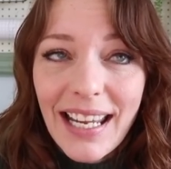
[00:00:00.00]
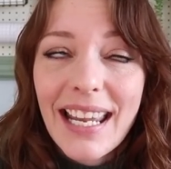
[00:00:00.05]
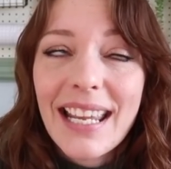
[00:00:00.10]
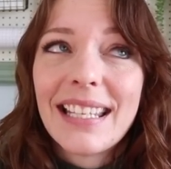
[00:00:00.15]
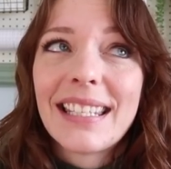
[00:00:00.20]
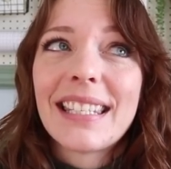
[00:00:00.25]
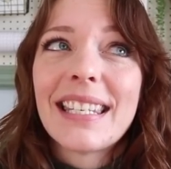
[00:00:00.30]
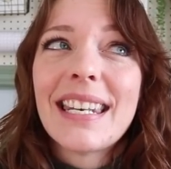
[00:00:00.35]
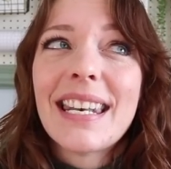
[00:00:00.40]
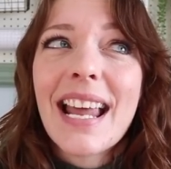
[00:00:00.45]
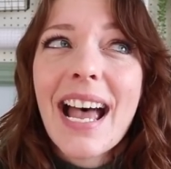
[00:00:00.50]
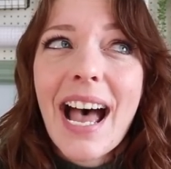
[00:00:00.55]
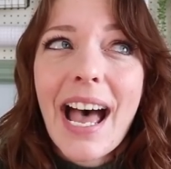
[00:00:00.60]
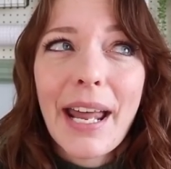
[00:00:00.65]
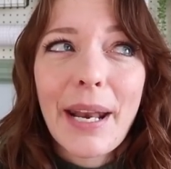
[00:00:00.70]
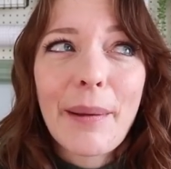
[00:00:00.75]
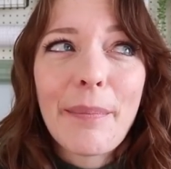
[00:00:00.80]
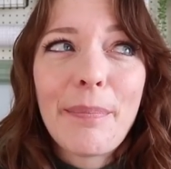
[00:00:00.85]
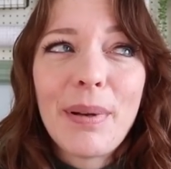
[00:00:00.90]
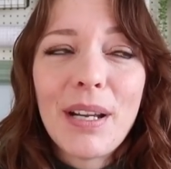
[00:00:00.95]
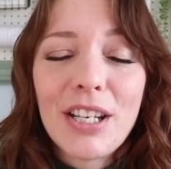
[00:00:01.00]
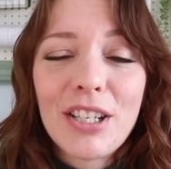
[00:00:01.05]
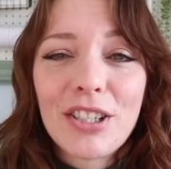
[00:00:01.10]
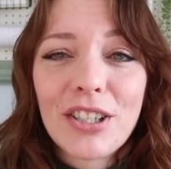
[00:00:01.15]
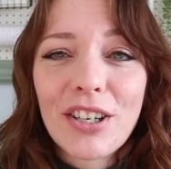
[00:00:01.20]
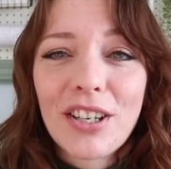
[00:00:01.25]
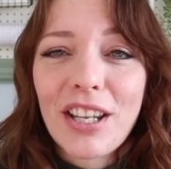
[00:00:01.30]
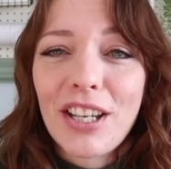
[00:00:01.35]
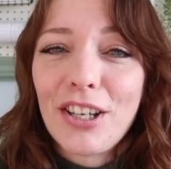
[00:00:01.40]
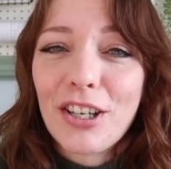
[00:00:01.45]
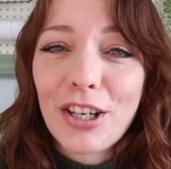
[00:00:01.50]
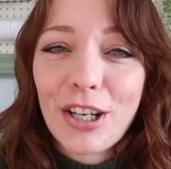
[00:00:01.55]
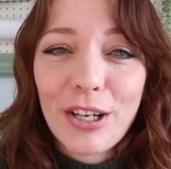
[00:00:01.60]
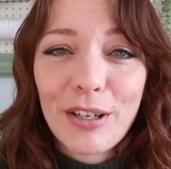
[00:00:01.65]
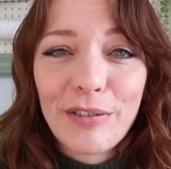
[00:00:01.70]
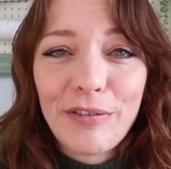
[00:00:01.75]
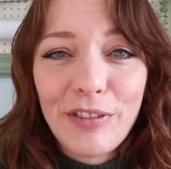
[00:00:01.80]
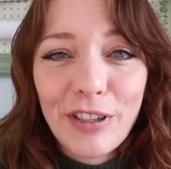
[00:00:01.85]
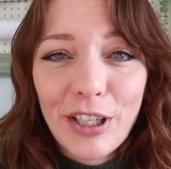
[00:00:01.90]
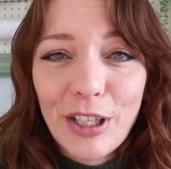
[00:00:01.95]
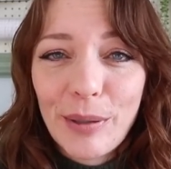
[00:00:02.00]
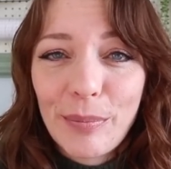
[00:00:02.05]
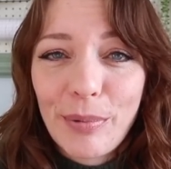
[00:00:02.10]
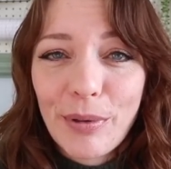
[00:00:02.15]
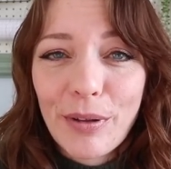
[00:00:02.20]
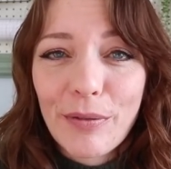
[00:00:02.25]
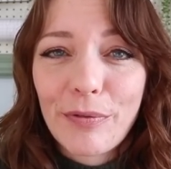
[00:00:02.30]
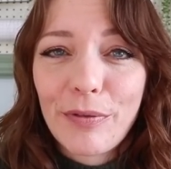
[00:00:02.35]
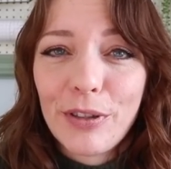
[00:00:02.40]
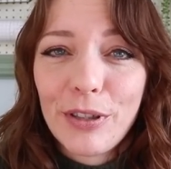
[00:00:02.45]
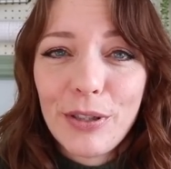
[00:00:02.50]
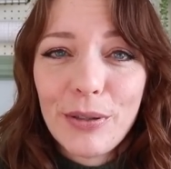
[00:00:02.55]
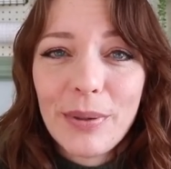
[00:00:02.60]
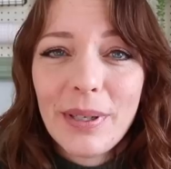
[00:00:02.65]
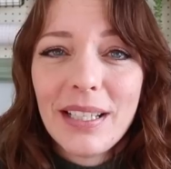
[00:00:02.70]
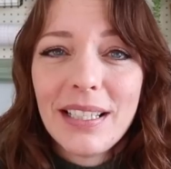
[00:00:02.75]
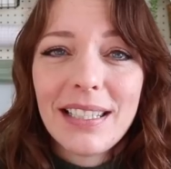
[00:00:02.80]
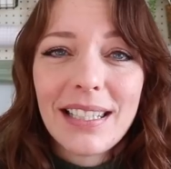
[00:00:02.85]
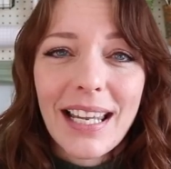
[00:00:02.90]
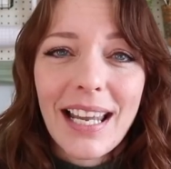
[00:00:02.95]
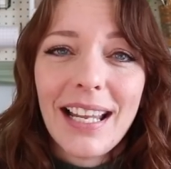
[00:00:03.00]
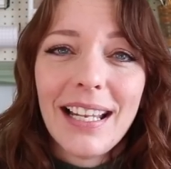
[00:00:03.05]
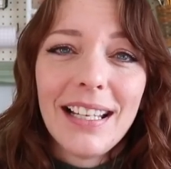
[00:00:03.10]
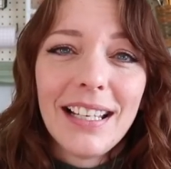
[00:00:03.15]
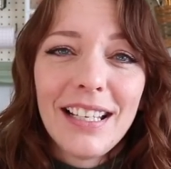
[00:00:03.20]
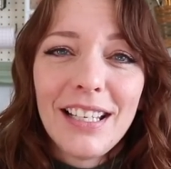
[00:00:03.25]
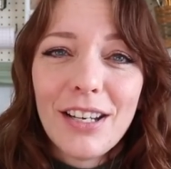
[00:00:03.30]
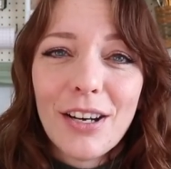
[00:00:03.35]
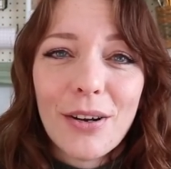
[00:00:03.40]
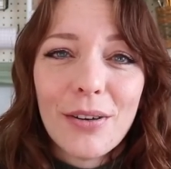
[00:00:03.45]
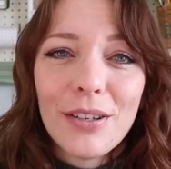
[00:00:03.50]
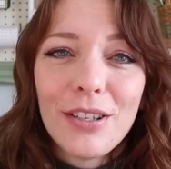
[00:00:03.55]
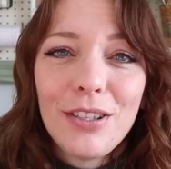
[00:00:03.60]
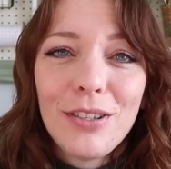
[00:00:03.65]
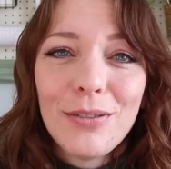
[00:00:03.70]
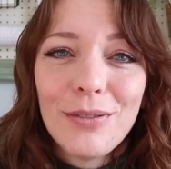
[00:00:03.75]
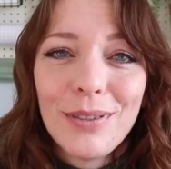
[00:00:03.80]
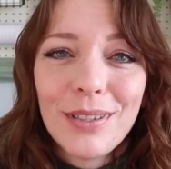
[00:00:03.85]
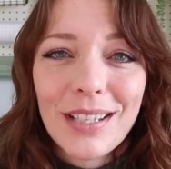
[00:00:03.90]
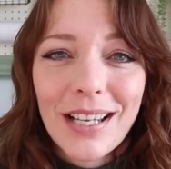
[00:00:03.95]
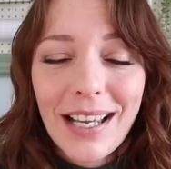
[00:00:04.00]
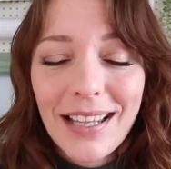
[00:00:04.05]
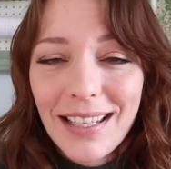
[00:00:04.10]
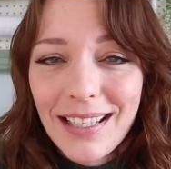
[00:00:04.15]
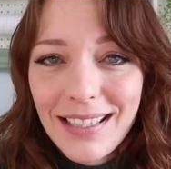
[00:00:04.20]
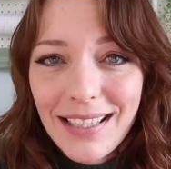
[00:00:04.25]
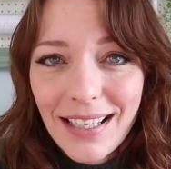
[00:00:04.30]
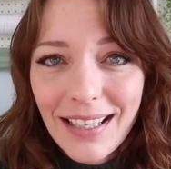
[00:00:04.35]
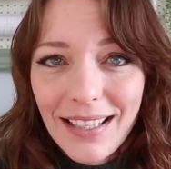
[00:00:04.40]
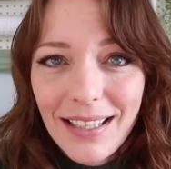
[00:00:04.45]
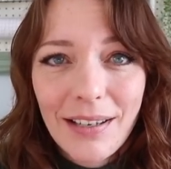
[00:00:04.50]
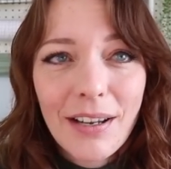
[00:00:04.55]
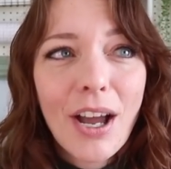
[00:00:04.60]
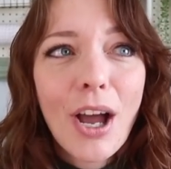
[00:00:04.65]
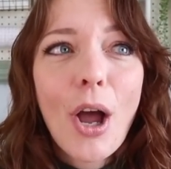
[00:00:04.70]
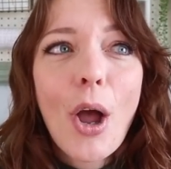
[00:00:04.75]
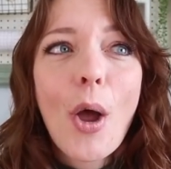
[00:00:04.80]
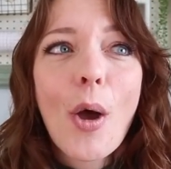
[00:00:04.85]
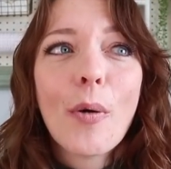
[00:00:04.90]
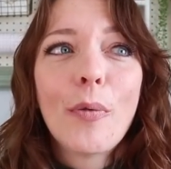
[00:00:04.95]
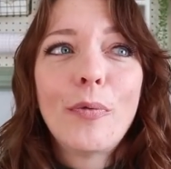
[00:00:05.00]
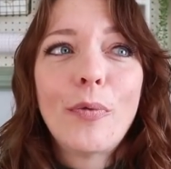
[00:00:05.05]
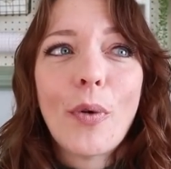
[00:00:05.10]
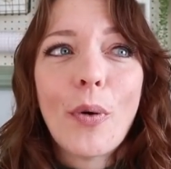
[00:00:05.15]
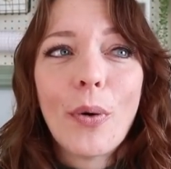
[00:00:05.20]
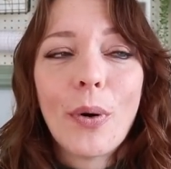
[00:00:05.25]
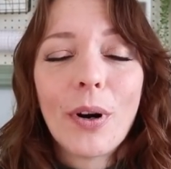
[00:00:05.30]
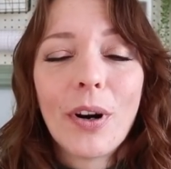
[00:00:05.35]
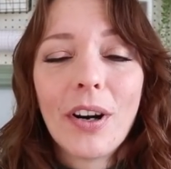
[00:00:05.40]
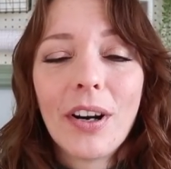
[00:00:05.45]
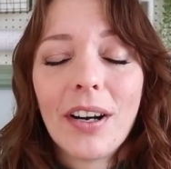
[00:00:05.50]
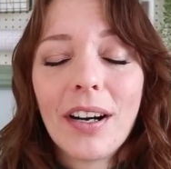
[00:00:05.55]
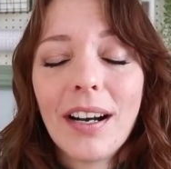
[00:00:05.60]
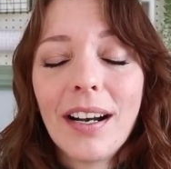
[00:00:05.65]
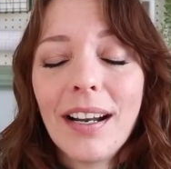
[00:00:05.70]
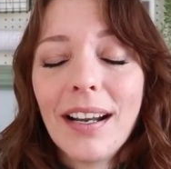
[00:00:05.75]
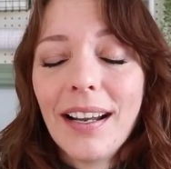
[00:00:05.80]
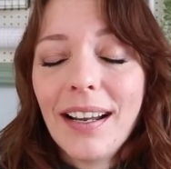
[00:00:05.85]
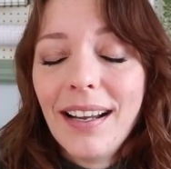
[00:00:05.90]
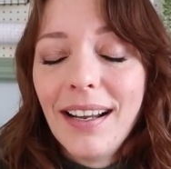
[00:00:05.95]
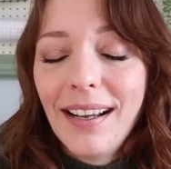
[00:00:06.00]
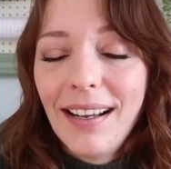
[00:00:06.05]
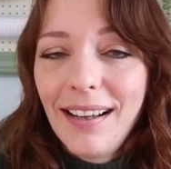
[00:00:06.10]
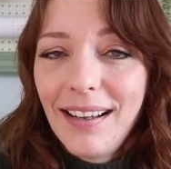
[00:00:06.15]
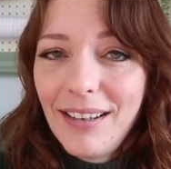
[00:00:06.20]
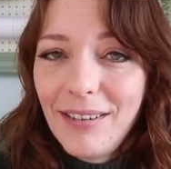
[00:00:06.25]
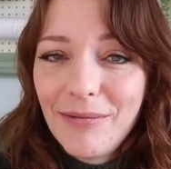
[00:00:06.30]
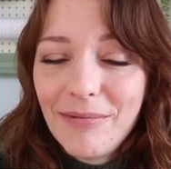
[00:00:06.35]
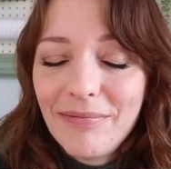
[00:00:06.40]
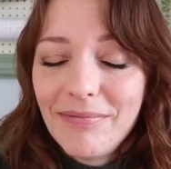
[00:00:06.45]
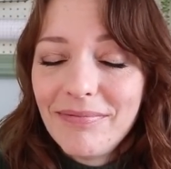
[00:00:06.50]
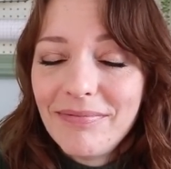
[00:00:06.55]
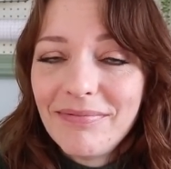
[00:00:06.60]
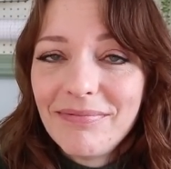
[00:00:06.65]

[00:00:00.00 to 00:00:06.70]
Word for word: It's not a picture that you're gonna fill up with fluids and you know use on the daily for um,